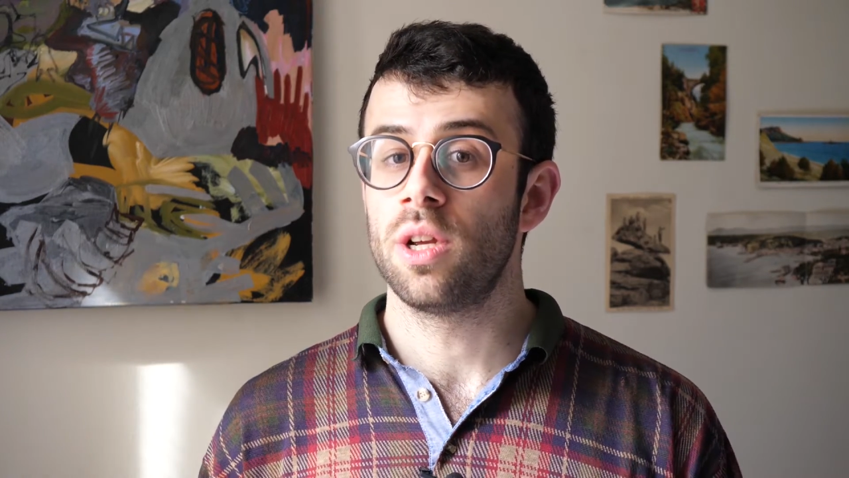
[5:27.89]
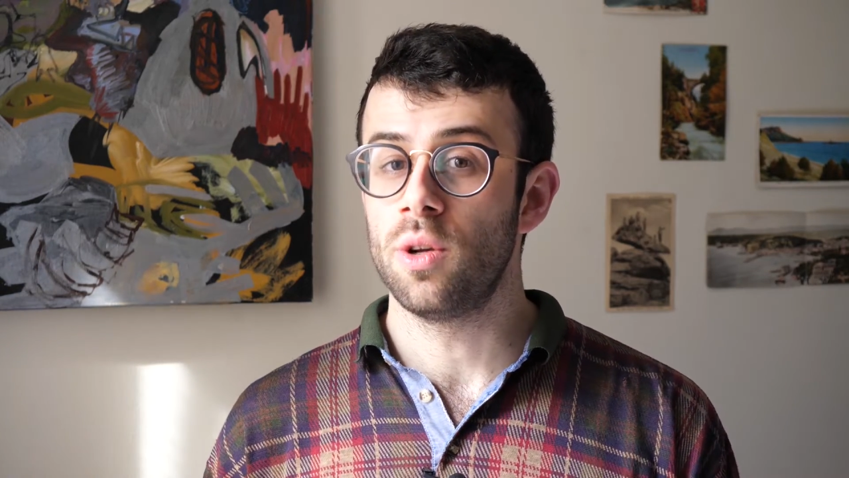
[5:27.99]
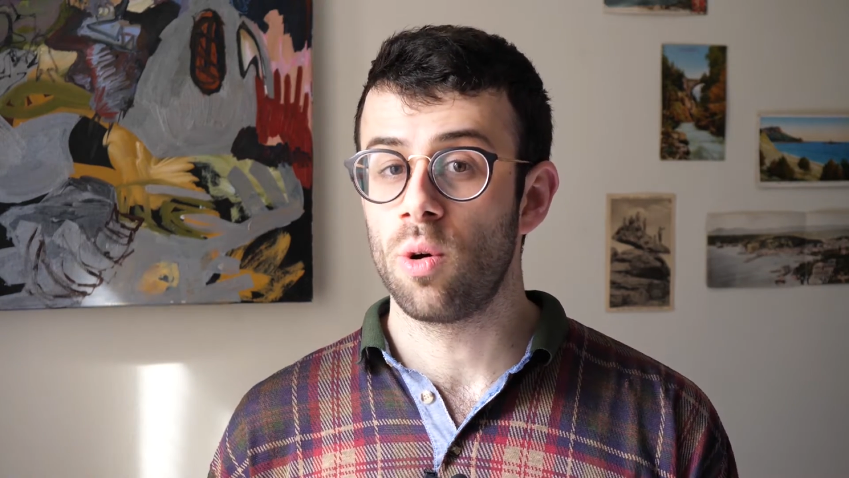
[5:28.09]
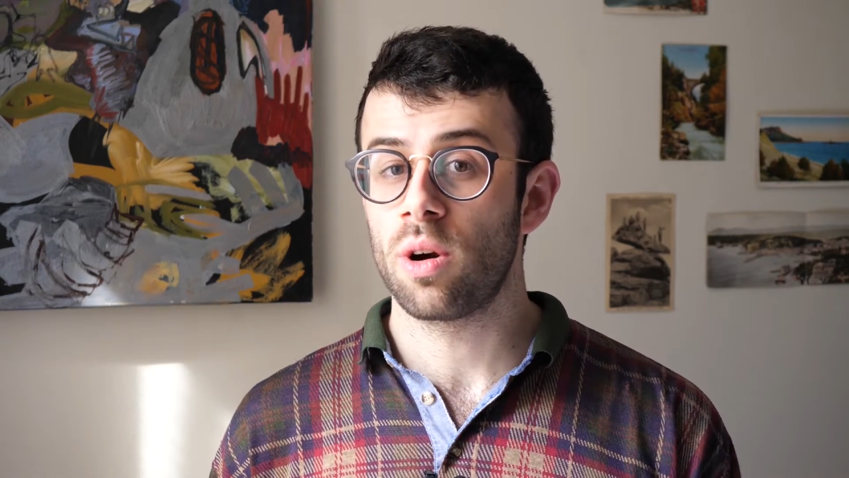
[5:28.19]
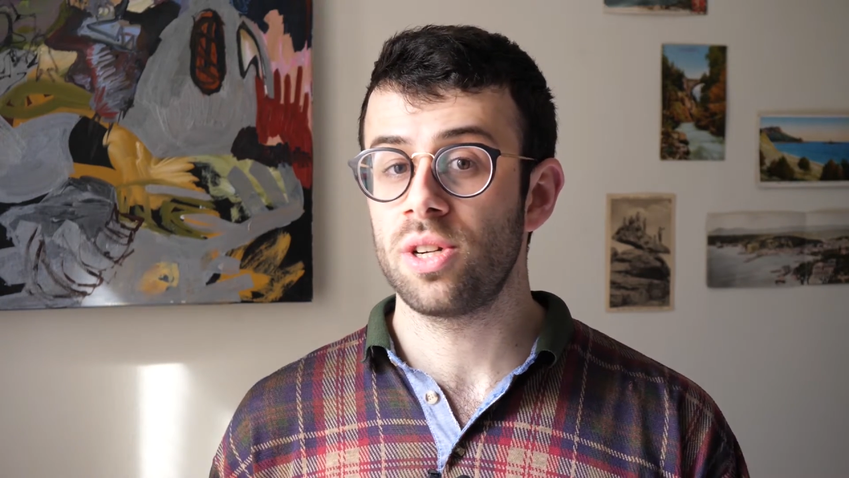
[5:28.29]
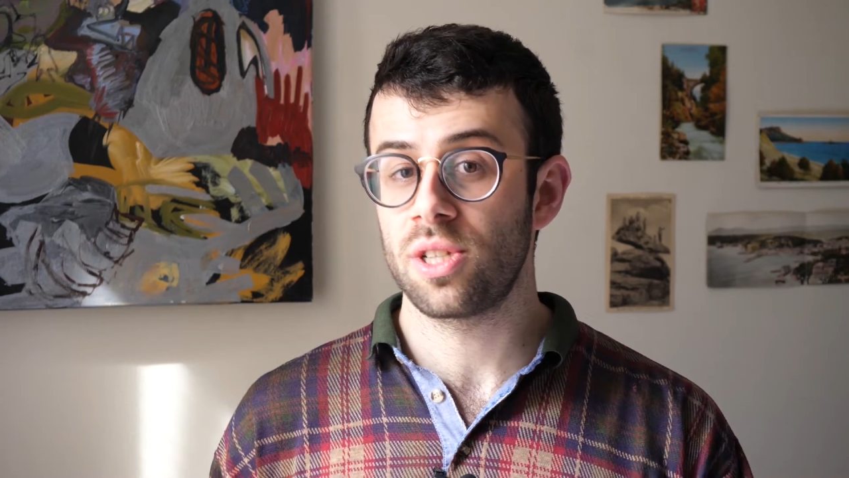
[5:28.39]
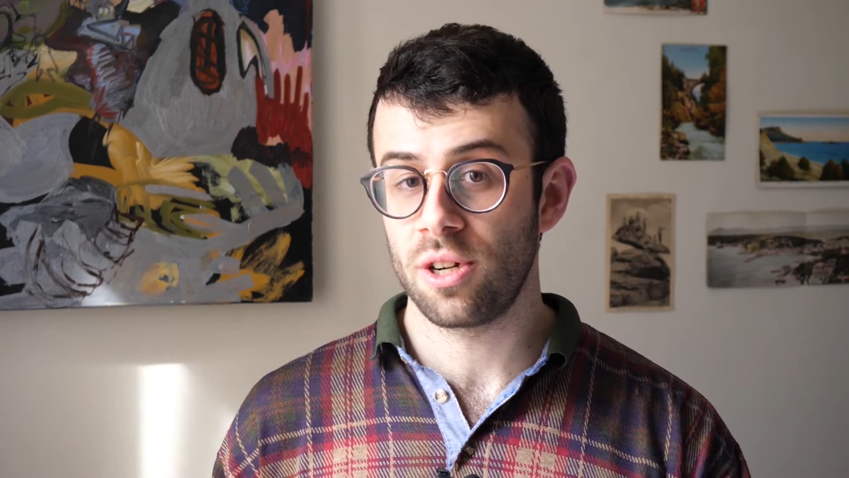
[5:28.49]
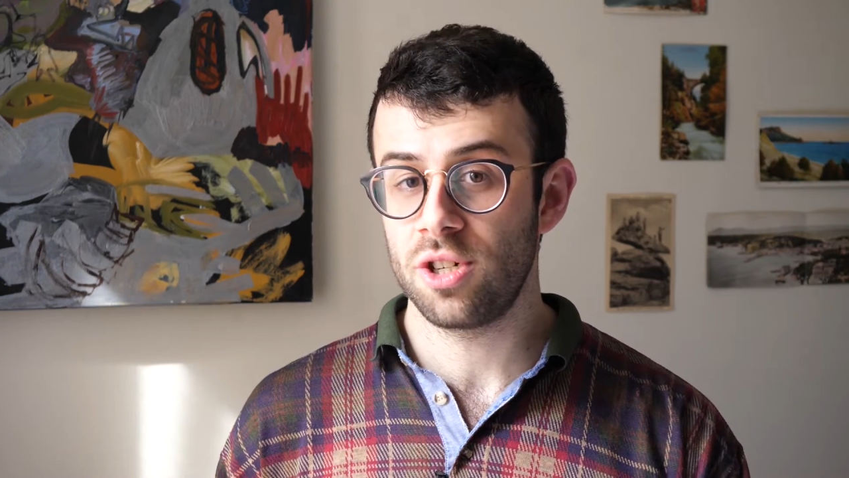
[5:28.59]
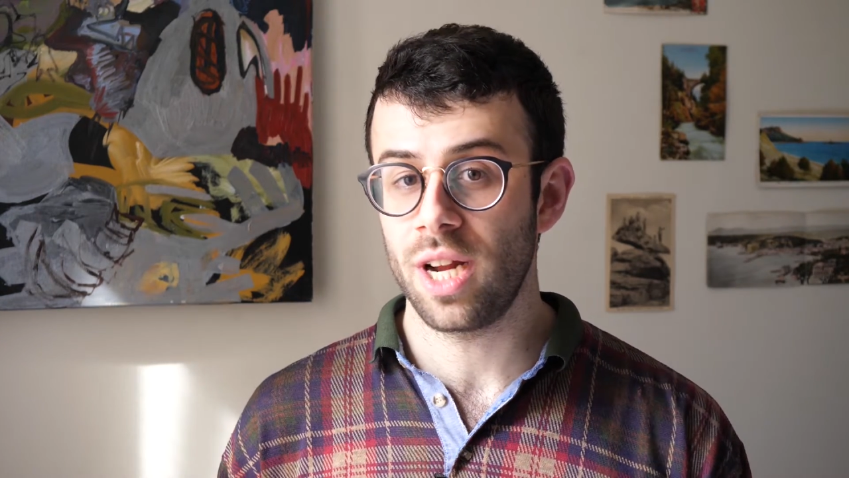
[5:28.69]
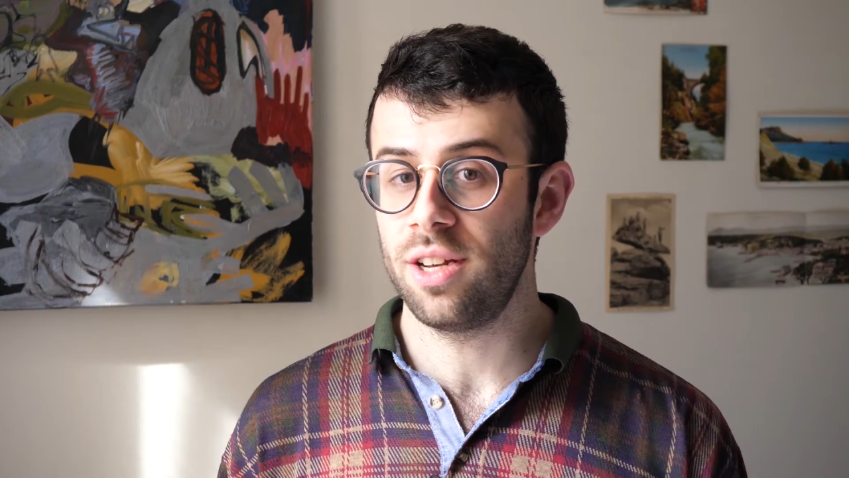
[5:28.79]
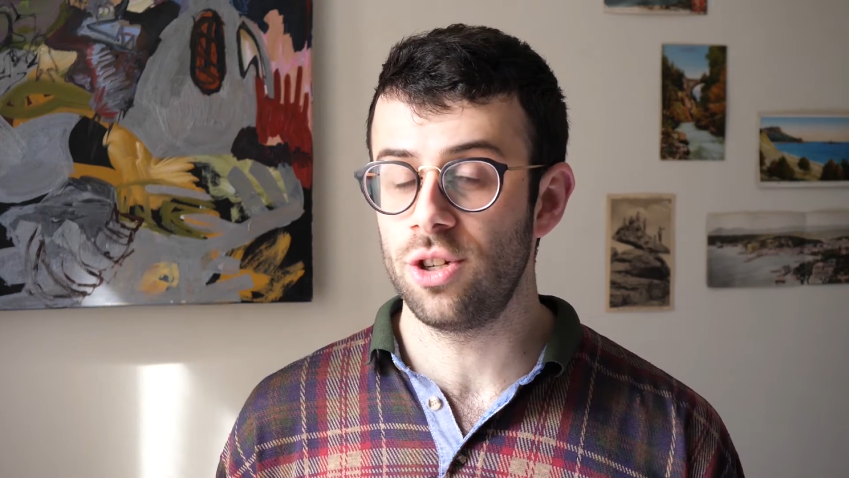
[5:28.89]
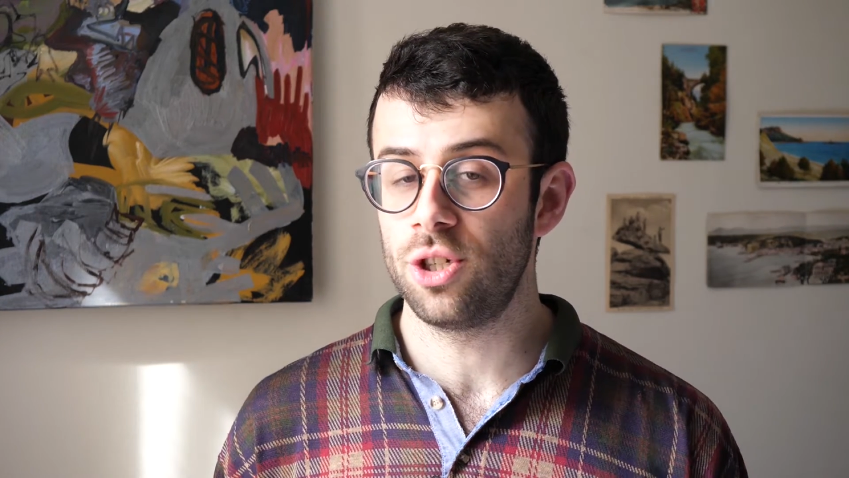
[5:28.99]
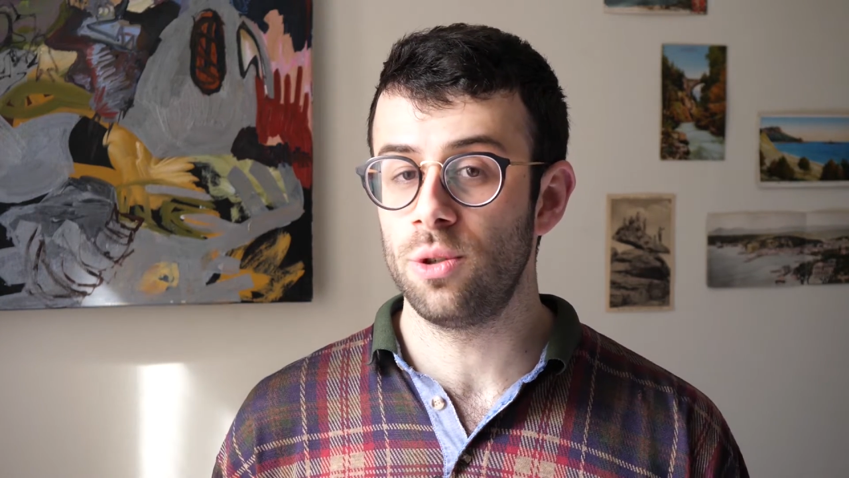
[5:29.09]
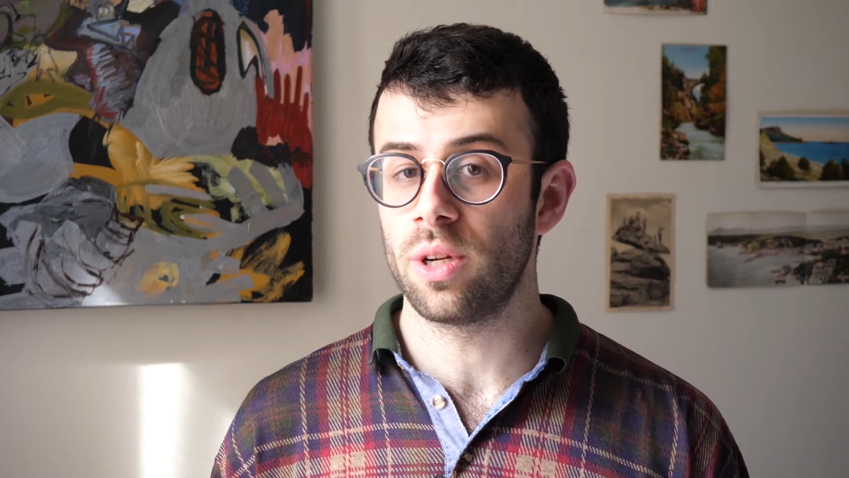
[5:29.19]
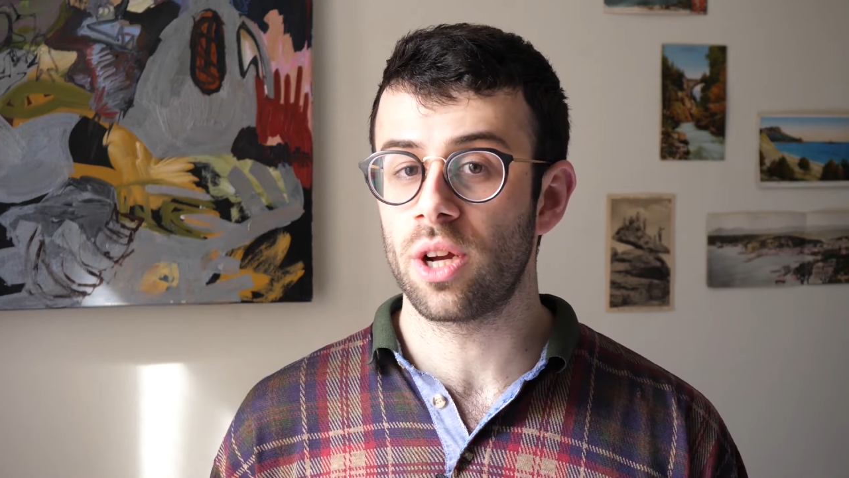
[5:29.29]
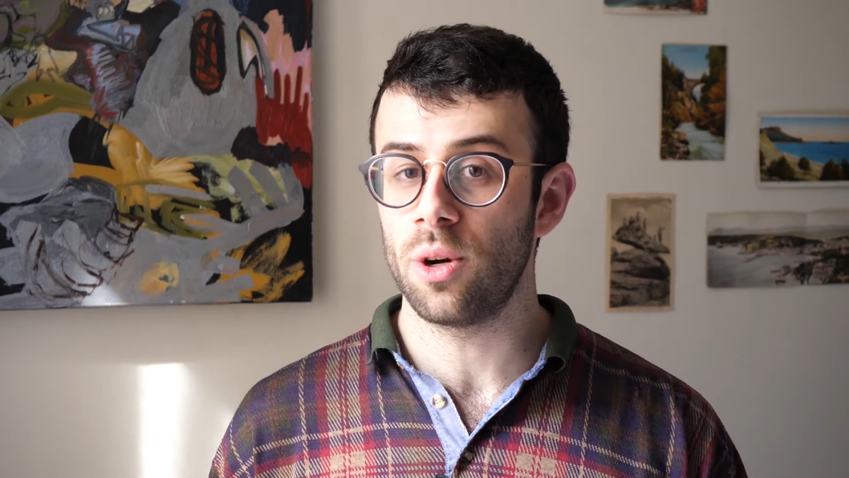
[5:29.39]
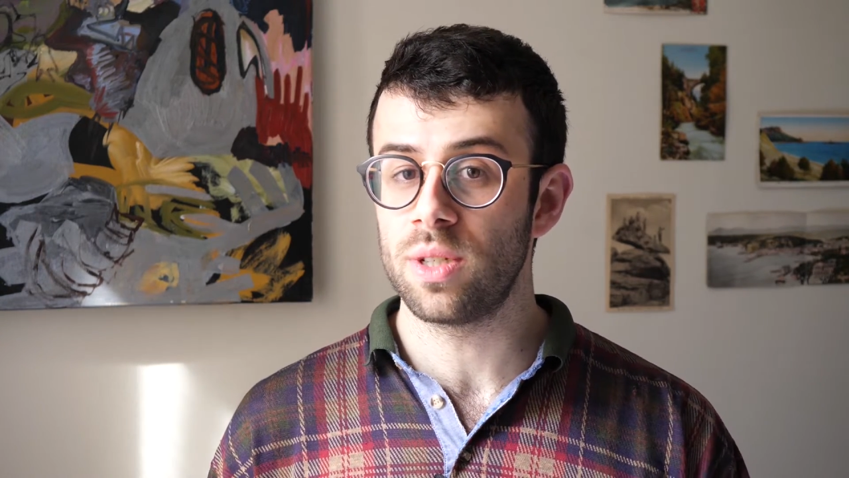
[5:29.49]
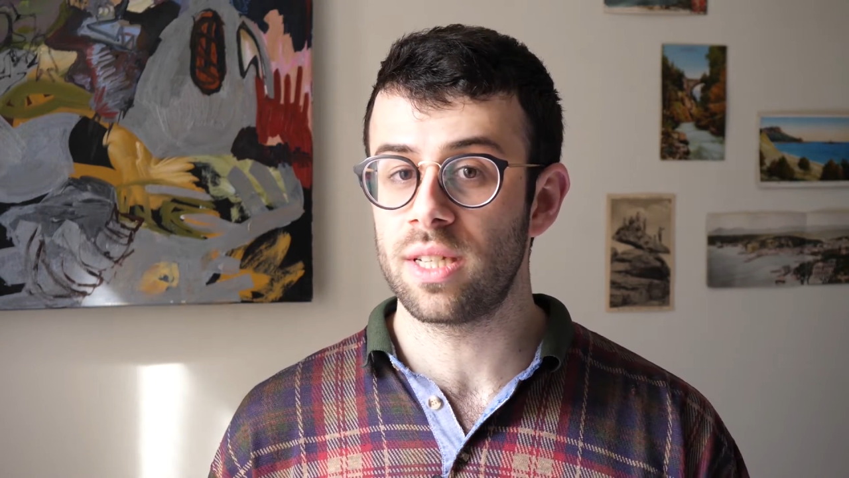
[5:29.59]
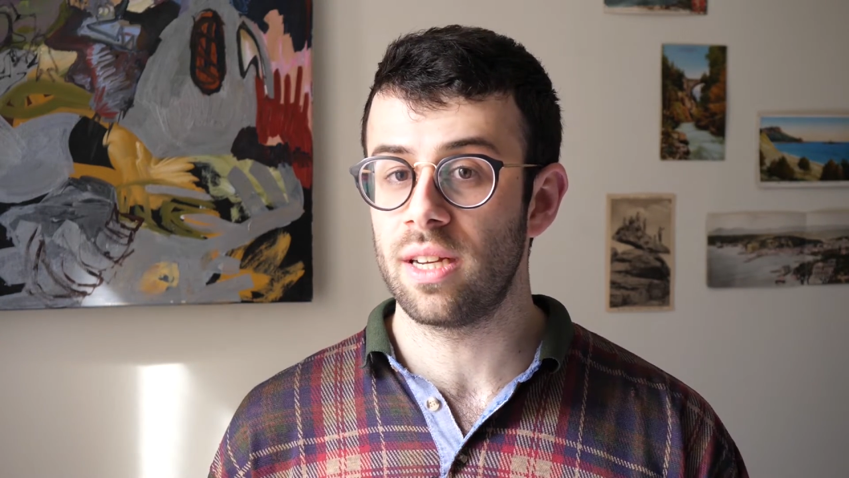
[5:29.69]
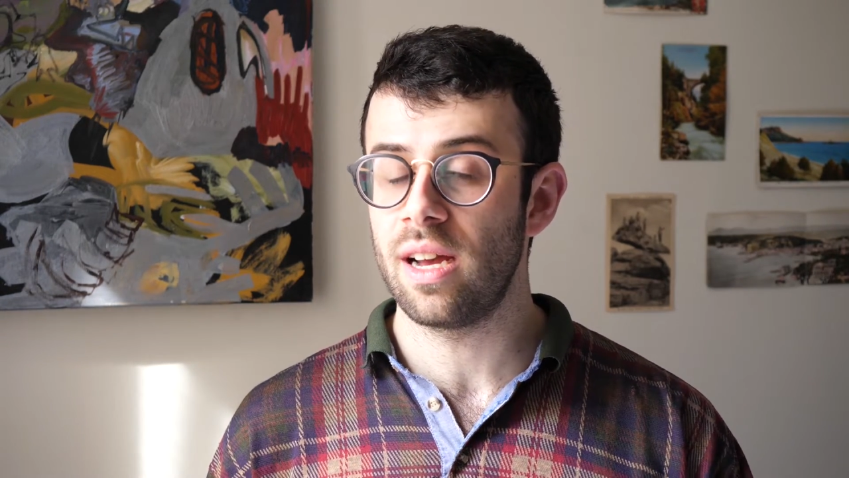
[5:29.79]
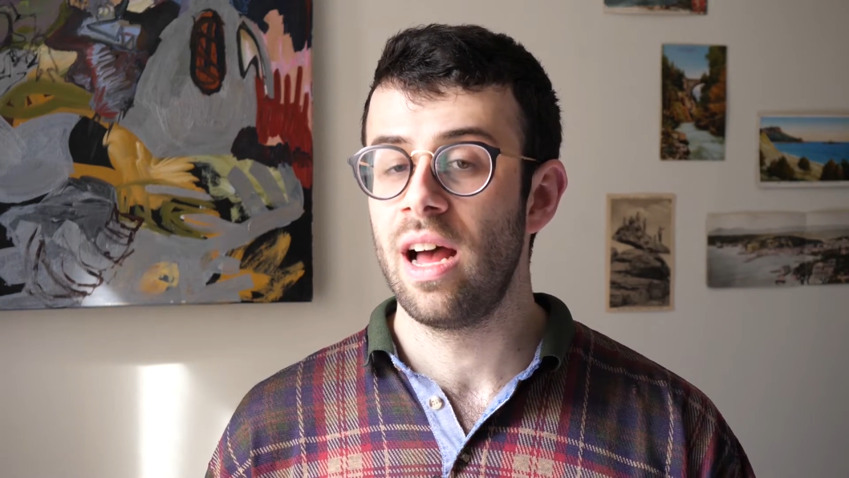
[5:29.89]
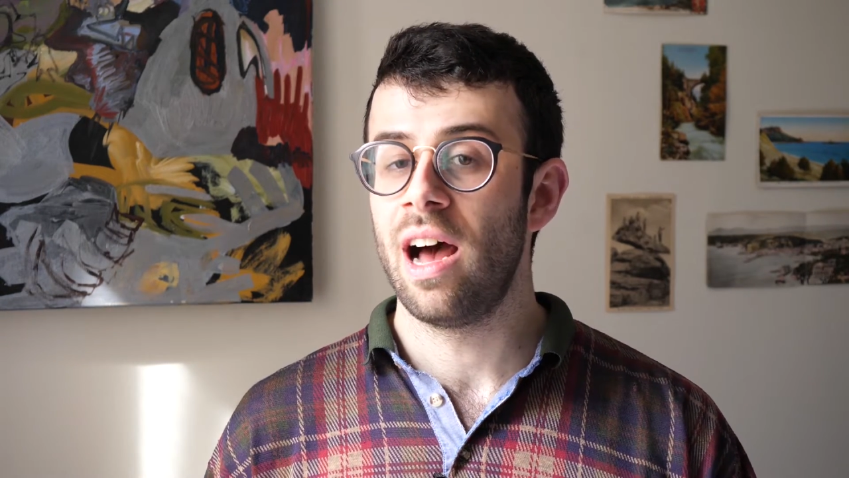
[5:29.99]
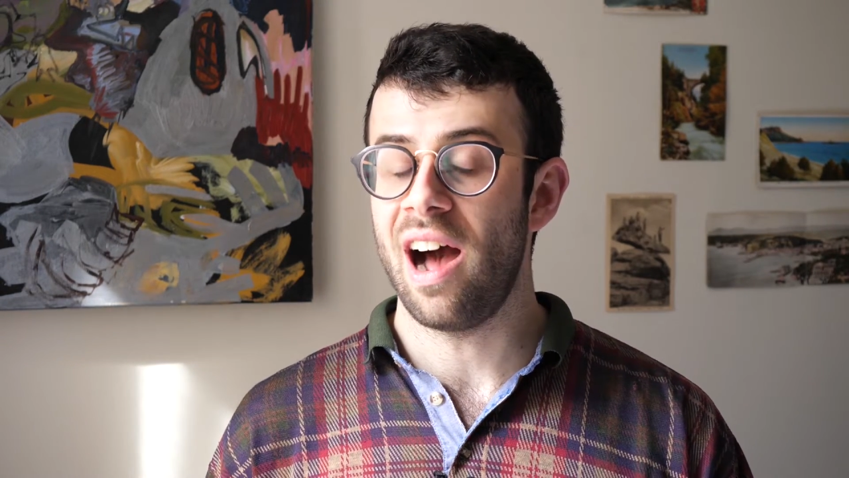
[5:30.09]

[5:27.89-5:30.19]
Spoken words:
your search engine to Ecosia.